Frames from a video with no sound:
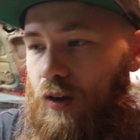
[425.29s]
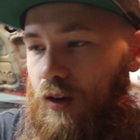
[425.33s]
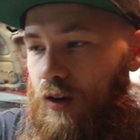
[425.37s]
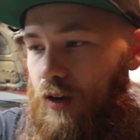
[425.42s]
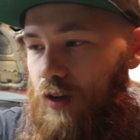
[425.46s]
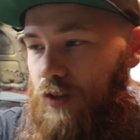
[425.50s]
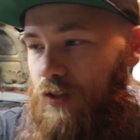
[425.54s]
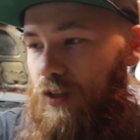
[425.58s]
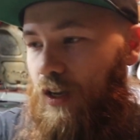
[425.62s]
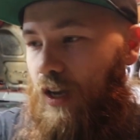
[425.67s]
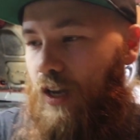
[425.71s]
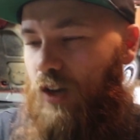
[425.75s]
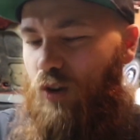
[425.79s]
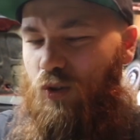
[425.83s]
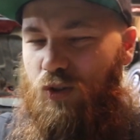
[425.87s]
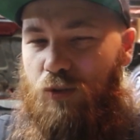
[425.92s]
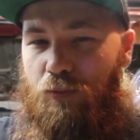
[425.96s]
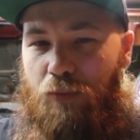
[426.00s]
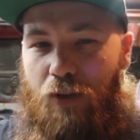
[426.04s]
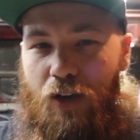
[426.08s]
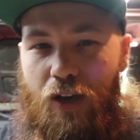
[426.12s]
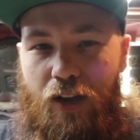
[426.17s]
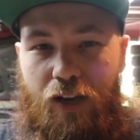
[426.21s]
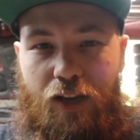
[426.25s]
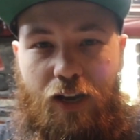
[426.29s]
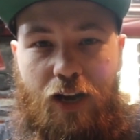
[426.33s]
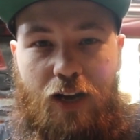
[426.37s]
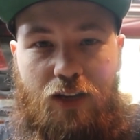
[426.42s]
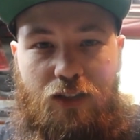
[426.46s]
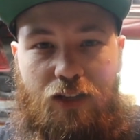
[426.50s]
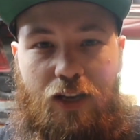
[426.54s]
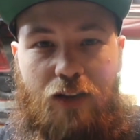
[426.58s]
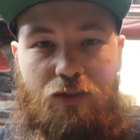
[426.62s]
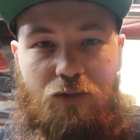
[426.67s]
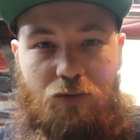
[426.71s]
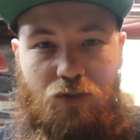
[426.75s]
because I know some Miata
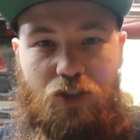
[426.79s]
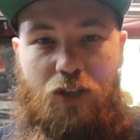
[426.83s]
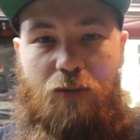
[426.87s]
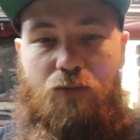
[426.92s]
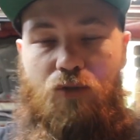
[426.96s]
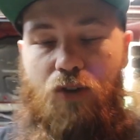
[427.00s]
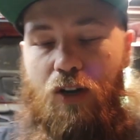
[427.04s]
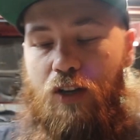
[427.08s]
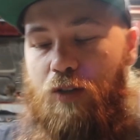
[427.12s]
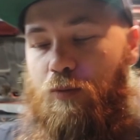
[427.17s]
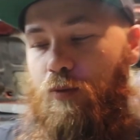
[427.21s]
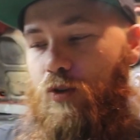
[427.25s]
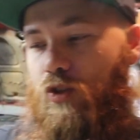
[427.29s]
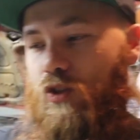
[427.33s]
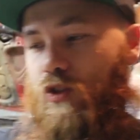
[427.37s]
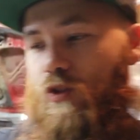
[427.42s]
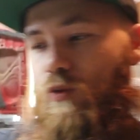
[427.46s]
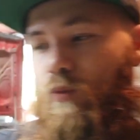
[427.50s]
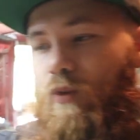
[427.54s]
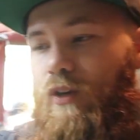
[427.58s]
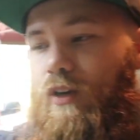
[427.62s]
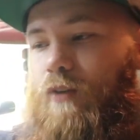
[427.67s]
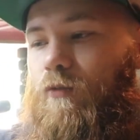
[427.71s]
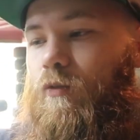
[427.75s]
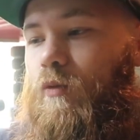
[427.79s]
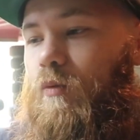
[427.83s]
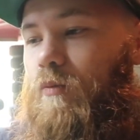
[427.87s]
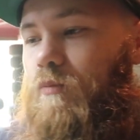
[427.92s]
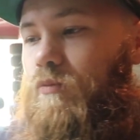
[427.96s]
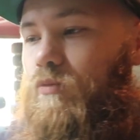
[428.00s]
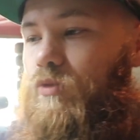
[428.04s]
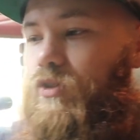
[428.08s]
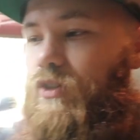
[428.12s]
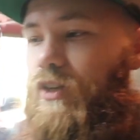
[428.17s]
guys that have some cheap transmissions we can get from them.